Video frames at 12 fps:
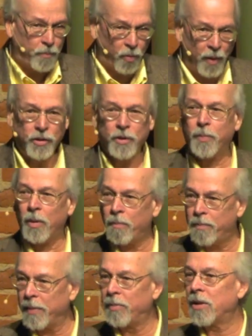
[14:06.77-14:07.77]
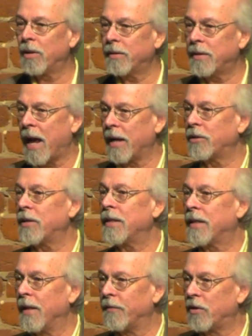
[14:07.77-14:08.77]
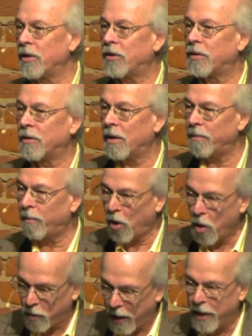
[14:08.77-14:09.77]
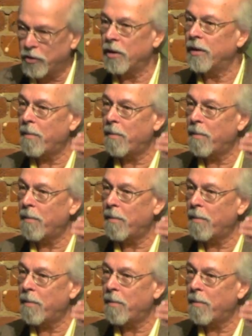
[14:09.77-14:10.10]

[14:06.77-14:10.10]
principal biblical text that gives us the location,